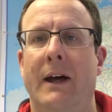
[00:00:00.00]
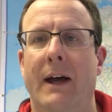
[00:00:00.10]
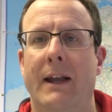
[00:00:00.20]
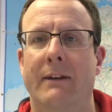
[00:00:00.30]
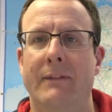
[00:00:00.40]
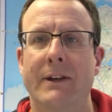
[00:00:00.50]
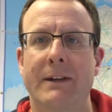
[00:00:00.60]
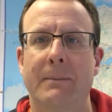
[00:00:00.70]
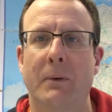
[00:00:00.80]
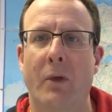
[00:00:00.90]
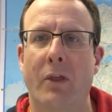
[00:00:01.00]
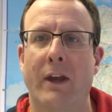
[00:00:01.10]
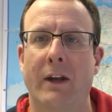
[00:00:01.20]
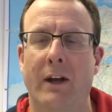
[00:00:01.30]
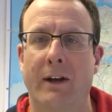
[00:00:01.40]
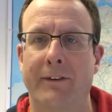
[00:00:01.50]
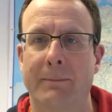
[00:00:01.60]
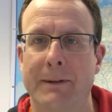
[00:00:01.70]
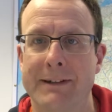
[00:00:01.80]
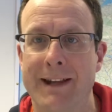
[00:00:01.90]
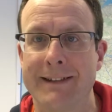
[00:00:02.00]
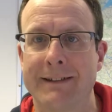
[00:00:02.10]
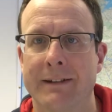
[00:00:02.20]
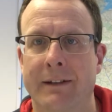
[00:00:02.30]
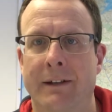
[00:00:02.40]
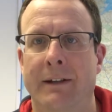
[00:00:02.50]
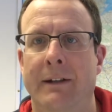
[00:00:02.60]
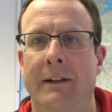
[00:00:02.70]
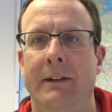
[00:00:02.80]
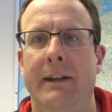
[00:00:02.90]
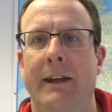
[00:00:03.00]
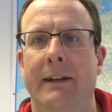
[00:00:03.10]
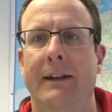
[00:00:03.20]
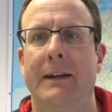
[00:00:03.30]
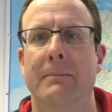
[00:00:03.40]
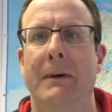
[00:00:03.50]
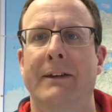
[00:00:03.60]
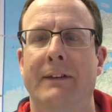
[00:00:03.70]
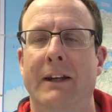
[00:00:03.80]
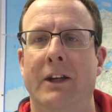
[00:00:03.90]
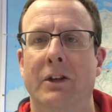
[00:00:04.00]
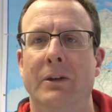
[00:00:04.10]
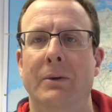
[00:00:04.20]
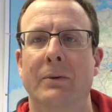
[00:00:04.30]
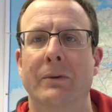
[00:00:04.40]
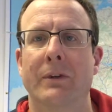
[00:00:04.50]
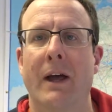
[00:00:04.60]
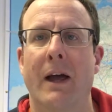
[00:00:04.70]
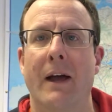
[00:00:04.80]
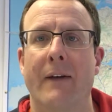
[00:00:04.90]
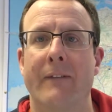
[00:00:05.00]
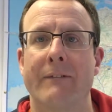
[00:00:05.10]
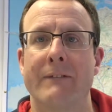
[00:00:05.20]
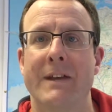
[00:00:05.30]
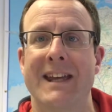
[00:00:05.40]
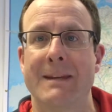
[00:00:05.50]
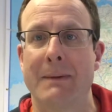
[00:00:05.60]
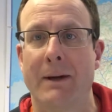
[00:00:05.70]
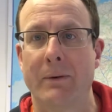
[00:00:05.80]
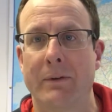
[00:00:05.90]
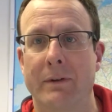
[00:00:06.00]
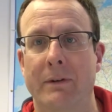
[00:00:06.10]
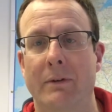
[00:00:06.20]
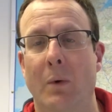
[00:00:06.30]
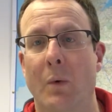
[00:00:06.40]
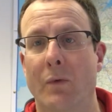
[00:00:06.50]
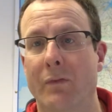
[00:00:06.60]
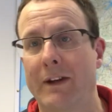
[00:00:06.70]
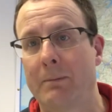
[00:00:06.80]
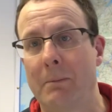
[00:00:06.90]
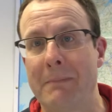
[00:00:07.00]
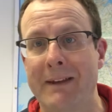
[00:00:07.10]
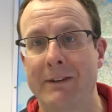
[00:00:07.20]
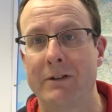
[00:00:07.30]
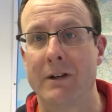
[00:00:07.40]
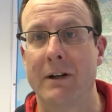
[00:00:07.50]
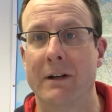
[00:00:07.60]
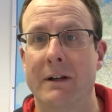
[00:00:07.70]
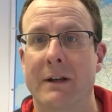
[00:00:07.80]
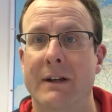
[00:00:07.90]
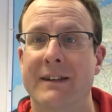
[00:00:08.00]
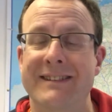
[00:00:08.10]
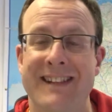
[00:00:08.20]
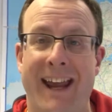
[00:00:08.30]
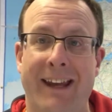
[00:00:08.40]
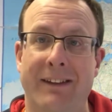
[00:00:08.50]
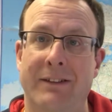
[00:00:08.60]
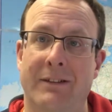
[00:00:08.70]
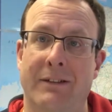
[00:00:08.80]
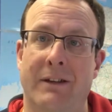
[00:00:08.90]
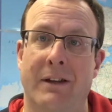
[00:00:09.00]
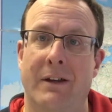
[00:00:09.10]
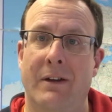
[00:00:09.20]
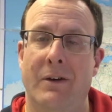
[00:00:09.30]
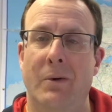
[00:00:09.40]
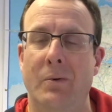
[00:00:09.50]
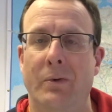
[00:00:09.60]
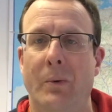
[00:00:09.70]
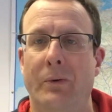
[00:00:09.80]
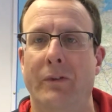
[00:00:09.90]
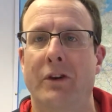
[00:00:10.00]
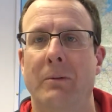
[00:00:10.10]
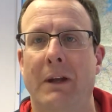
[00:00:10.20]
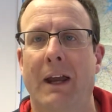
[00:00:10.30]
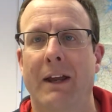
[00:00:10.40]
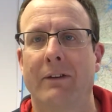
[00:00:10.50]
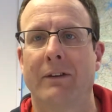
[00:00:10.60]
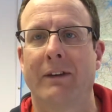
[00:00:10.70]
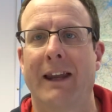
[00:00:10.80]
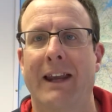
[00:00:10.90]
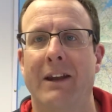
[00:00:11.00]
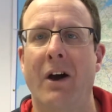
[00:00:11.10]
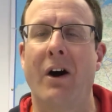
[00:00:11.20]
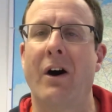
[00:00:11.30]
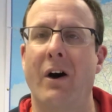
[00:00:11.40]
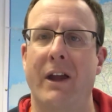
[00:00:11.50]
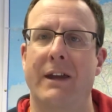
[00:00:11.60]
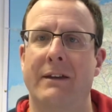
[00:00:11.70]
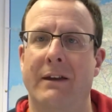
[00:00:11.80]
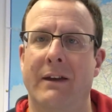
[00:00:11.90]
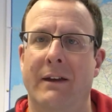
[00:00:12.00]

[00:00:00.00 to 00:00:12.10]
And it's a very typical thing that a customer does. They basically can use emails or Facebook Messenger, texts, all sorts of communications, and they can hide